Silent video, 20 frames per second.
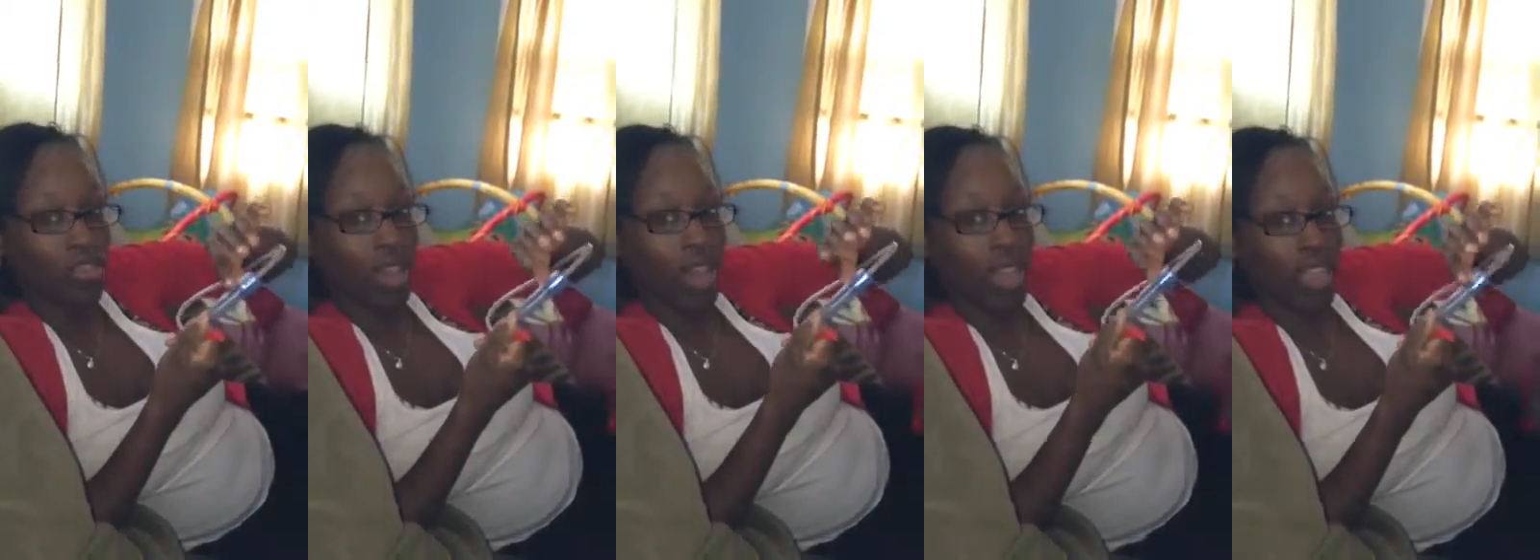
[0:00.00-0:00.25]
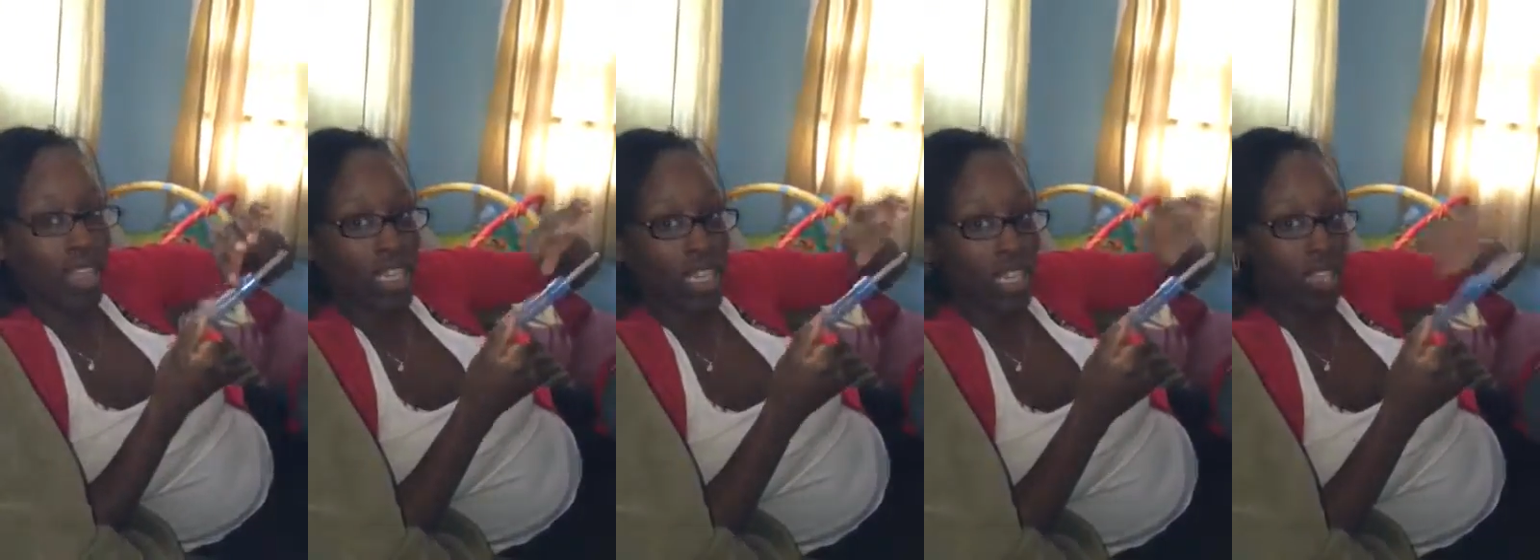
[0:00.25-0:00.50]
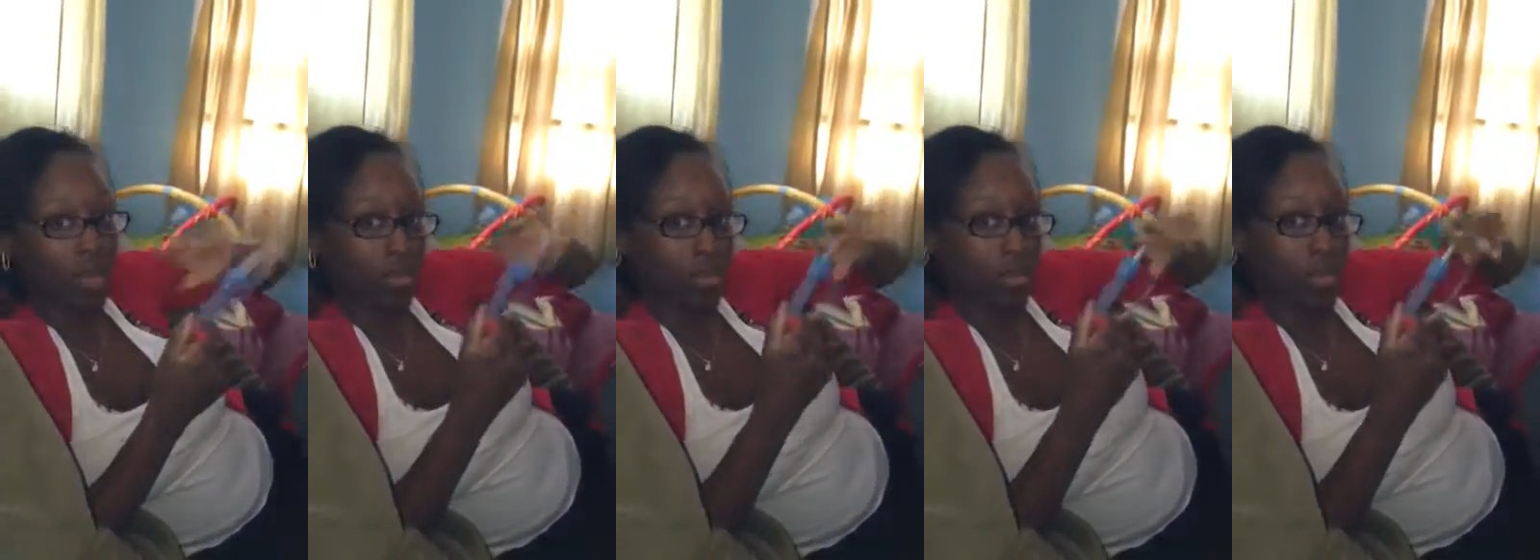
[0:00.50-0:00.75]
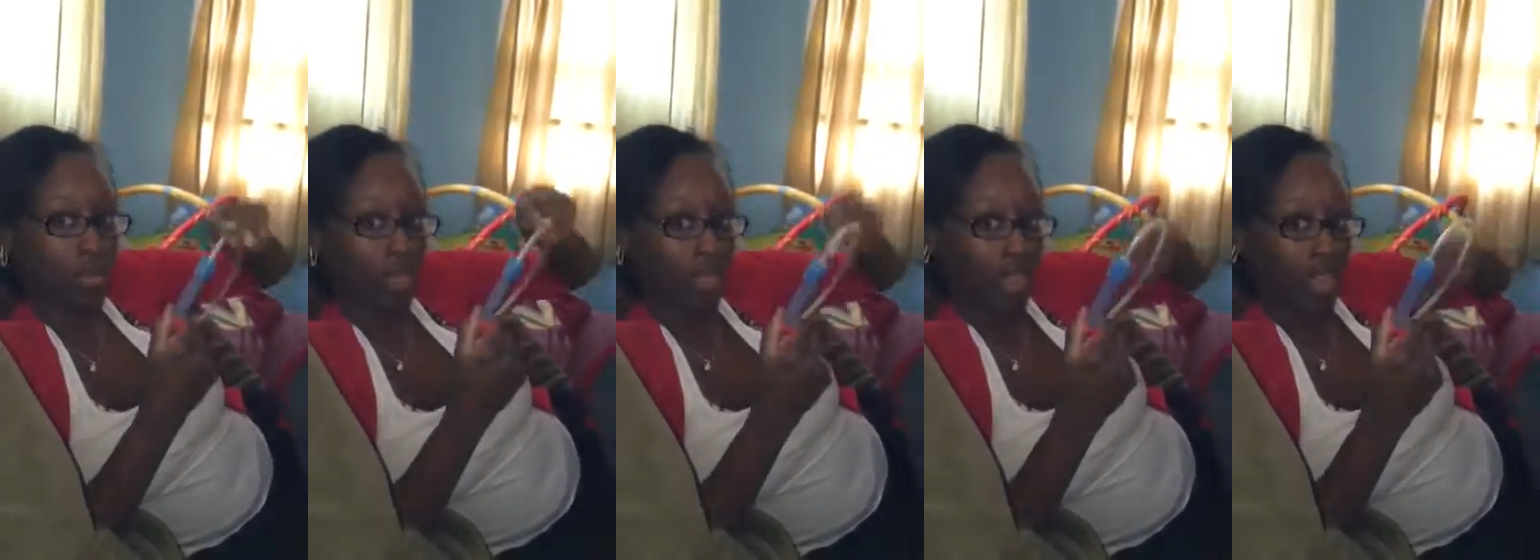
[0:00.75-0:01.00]
try to get up
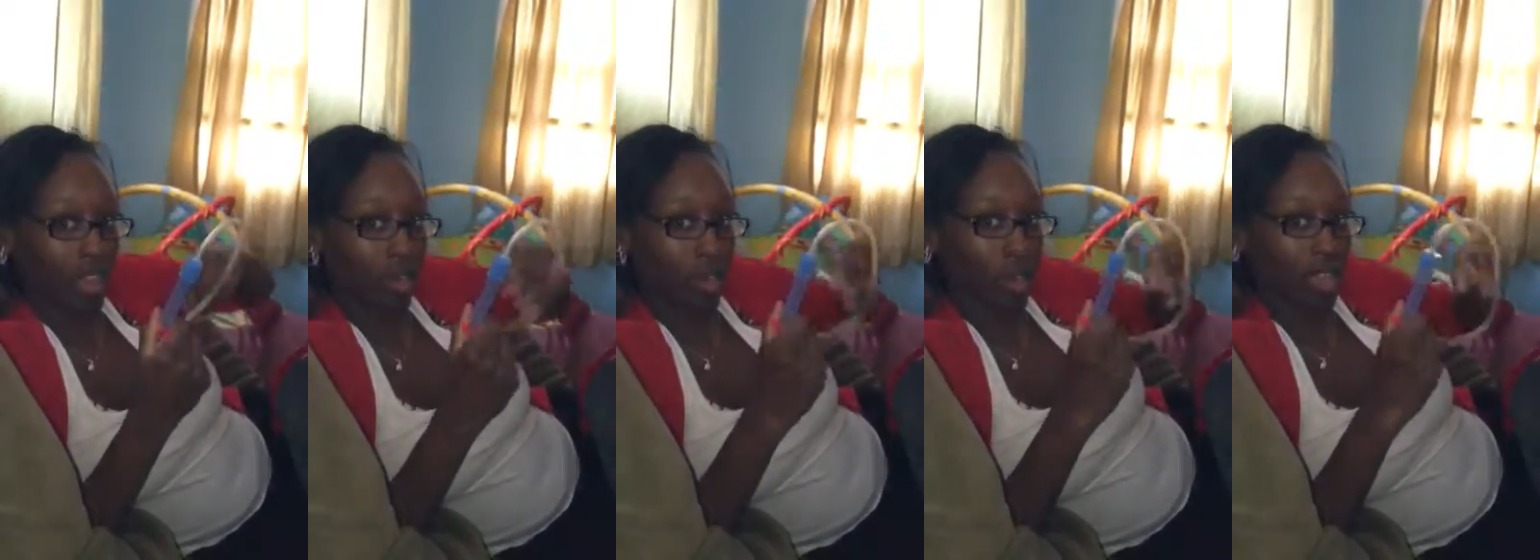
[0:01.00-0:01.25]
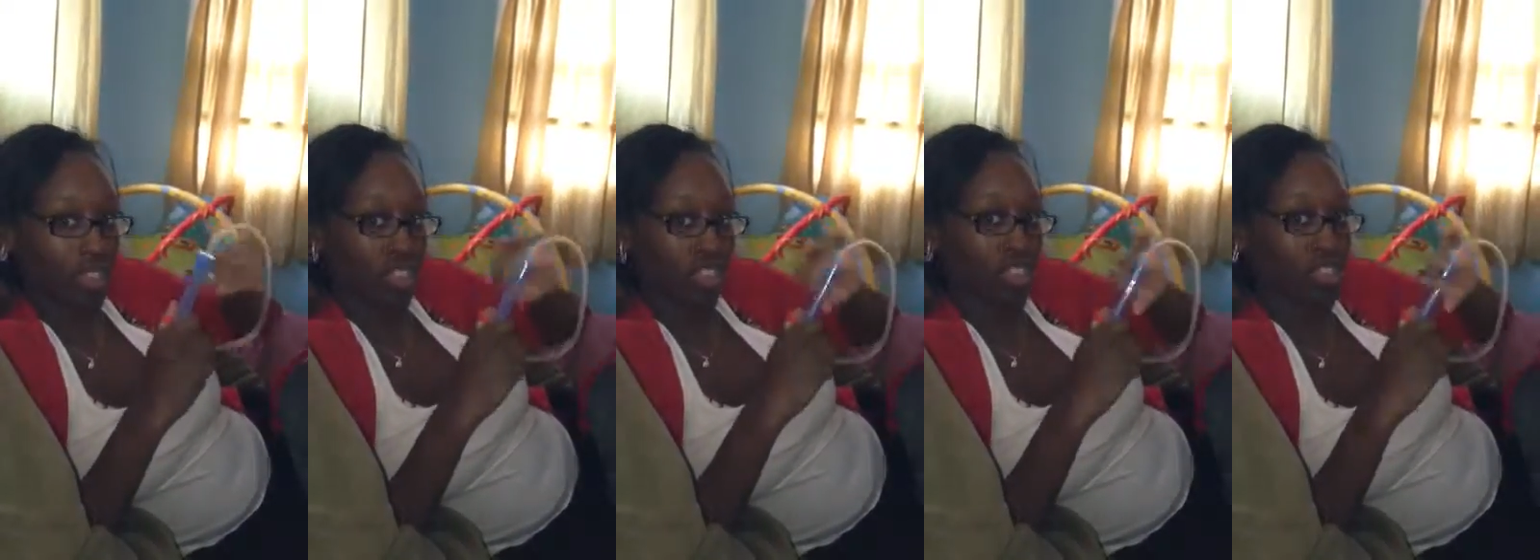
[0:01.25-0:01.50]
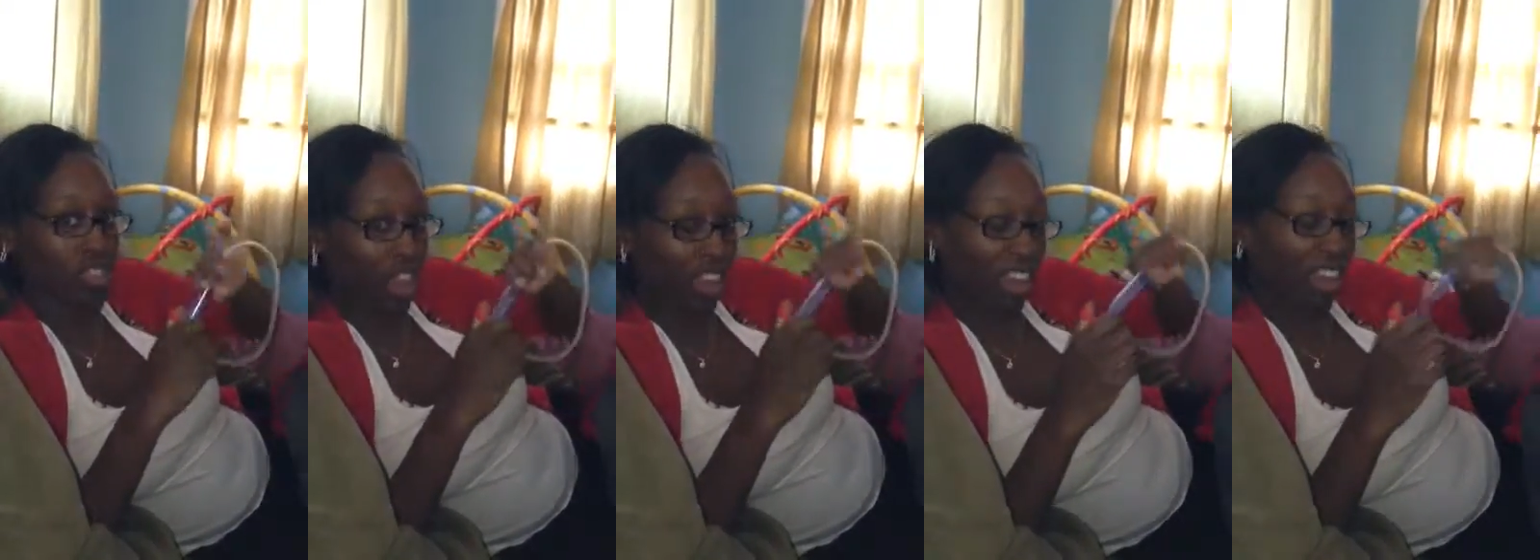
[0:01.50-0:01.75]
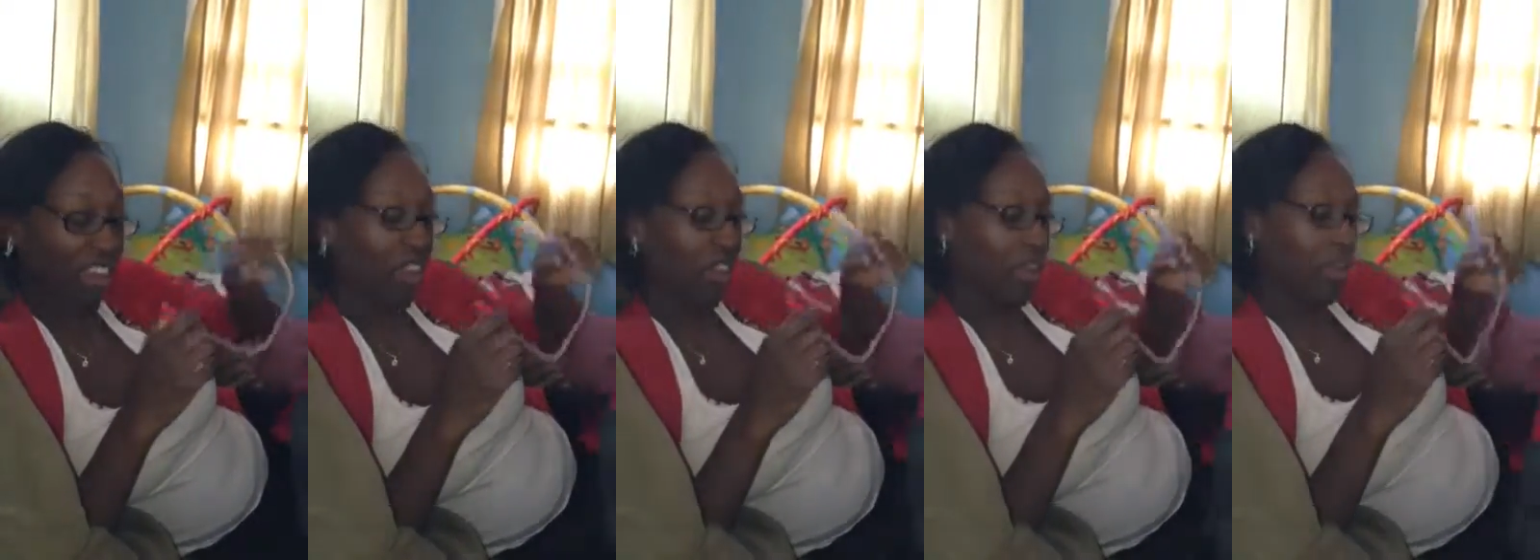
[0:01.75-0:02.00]
there as you're
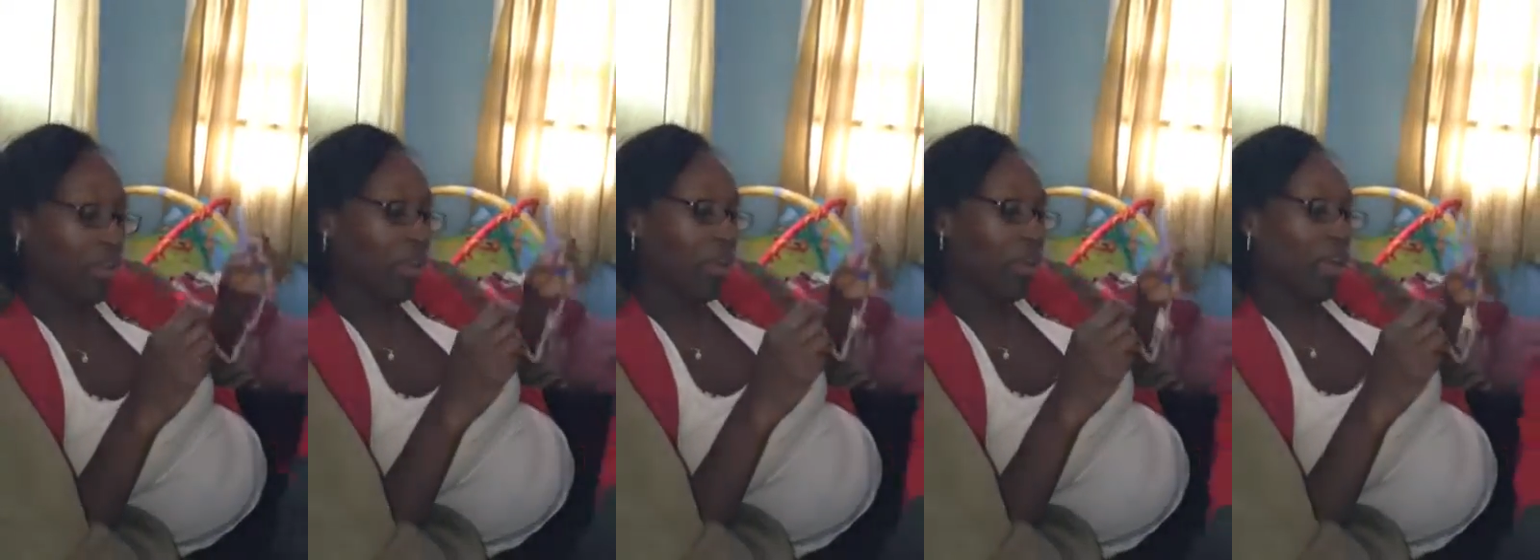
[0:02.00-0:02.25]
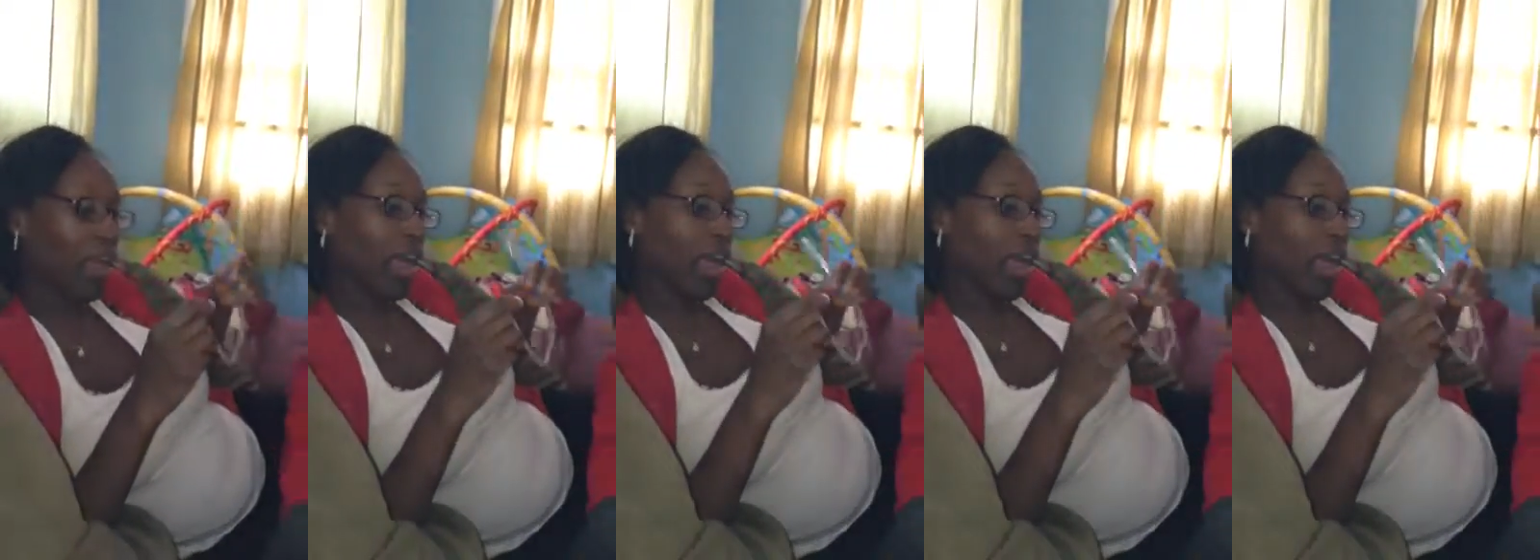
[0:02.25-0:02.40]
sucking up.